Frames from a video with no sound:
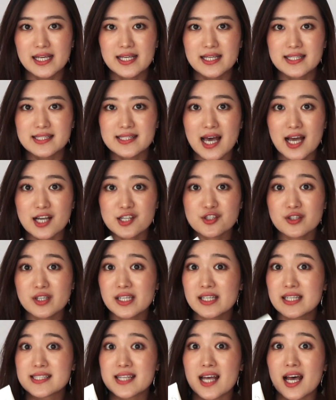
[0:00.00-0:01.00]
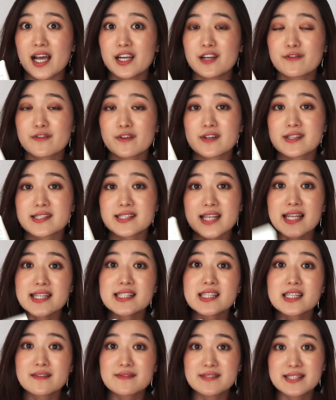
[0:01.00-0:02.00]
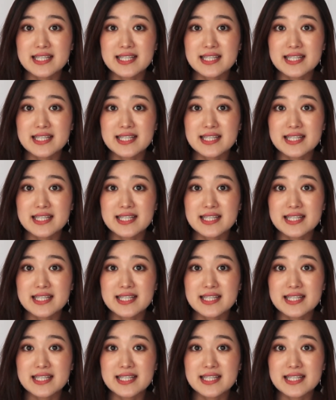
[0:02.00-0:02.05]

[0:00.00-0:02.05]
is actually designed for sensitive